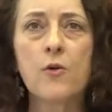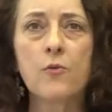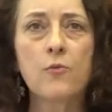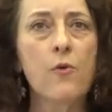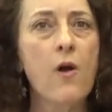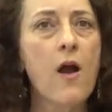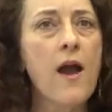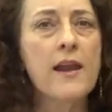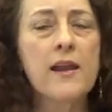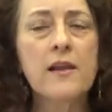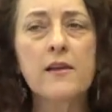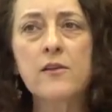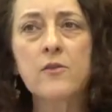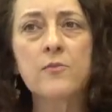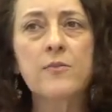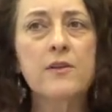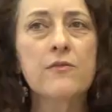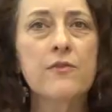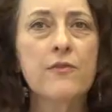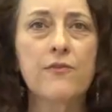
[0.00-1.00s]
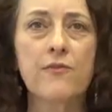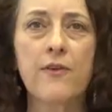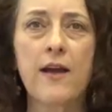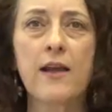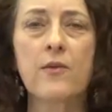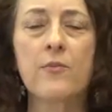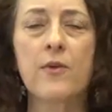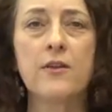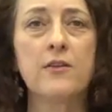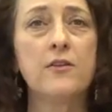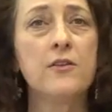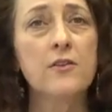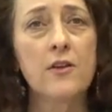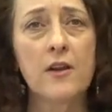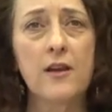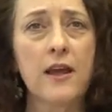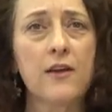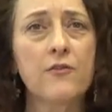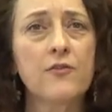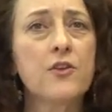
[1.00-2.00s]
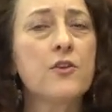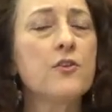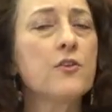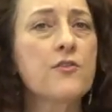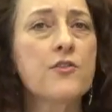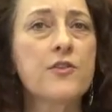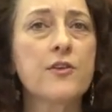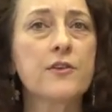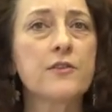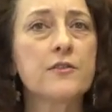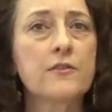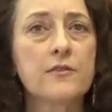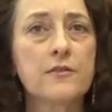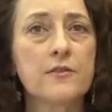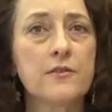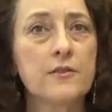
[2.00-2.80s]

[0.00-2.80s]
write a little bit of a fragment. You don't have to use it.